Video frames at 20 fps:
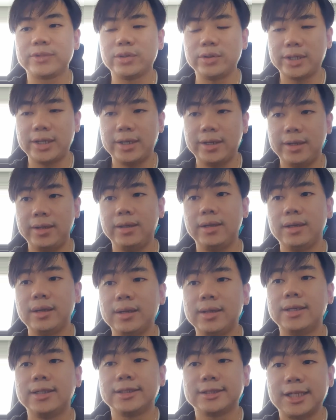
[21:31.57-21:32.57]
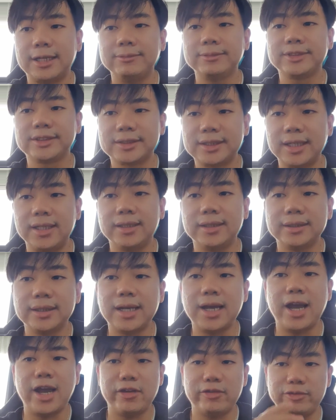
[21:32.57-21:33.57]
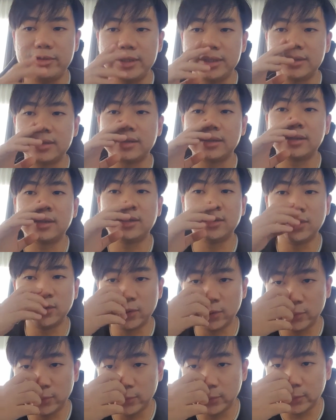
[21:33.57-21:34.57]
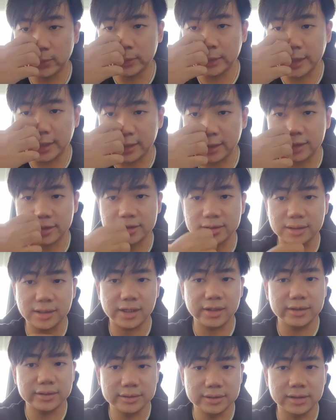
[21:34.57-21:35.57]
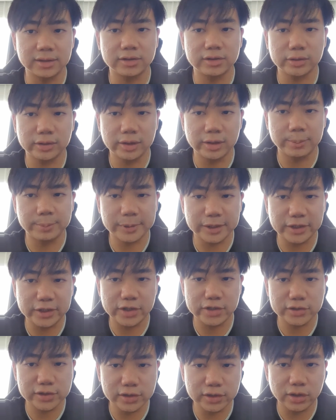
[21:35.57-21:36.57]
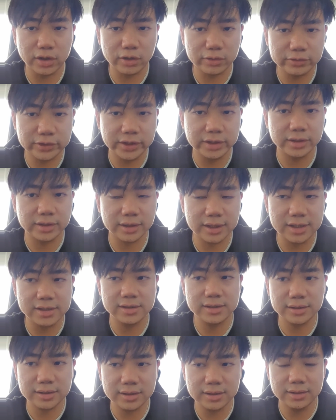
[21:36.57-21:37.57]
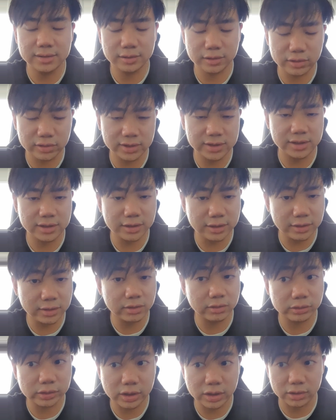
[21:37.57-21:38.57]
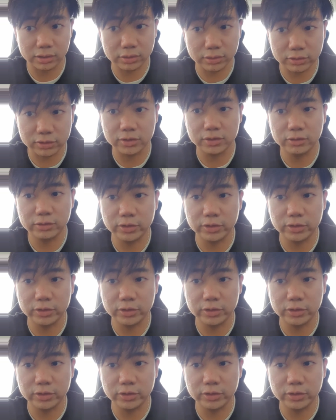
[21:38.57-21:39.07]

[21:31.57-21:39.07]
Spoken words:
Okay, some states have internal law that restrict the application of the Lex Loci Contractus.